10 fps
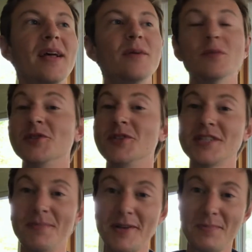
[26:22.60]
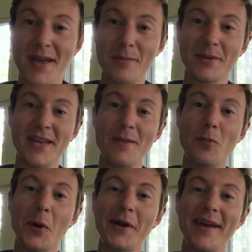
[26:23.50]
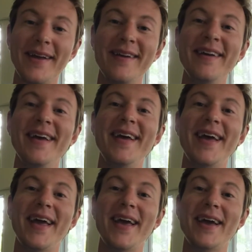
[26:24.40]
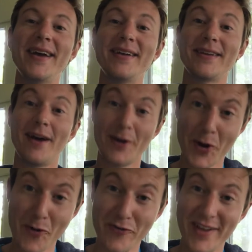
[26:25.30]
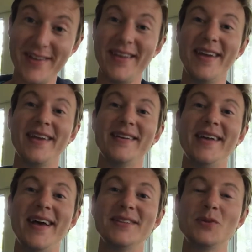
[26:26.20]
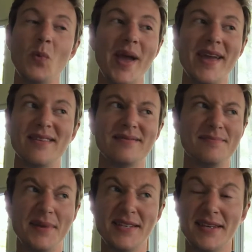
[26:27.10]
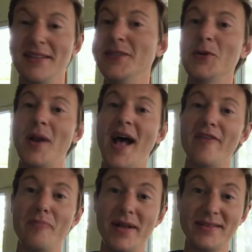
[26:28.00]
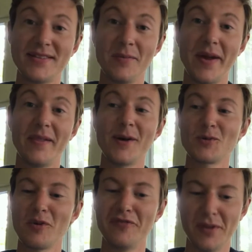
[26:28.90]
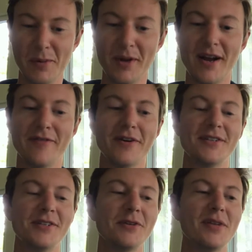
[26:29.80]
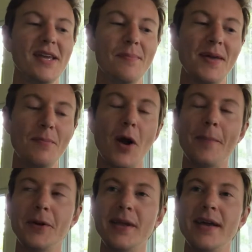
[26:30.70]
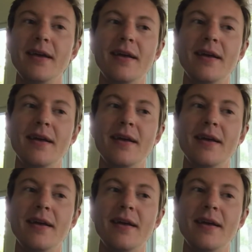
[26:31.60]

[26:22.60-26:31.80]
Was just about to be able to keep working, and I got COVID and had to wait basically 2.5 months till my lungs were fully recovered to do the EP properly.